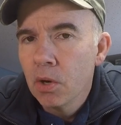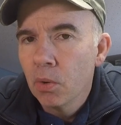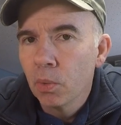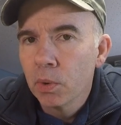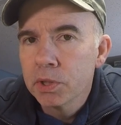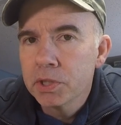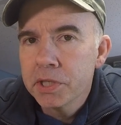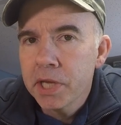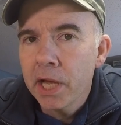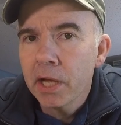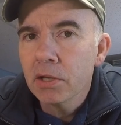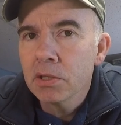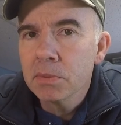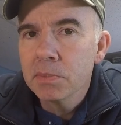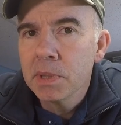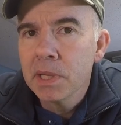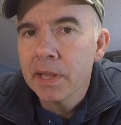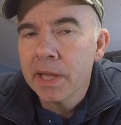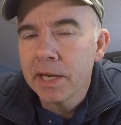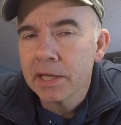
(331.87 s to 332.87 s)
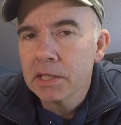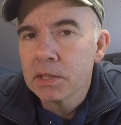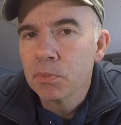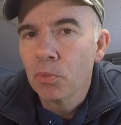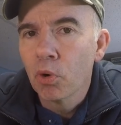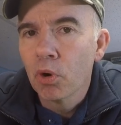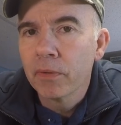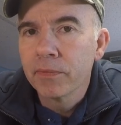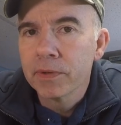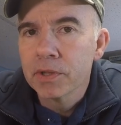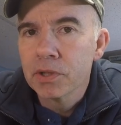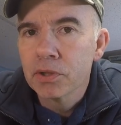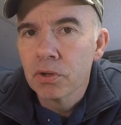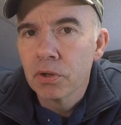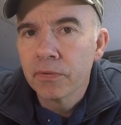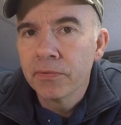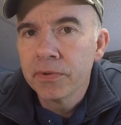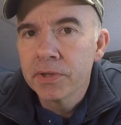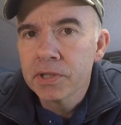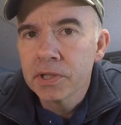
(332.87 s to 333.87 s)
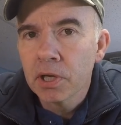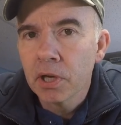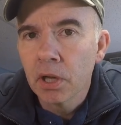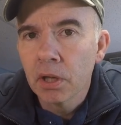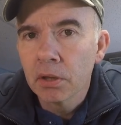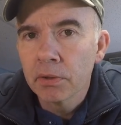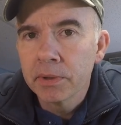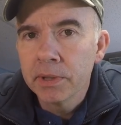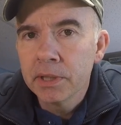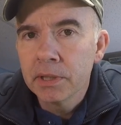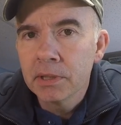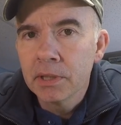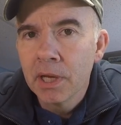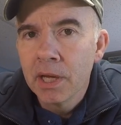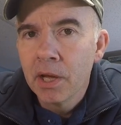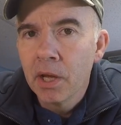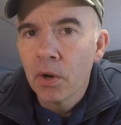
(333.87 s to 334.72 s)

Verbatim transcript: which tells me that it's more of a surface colorant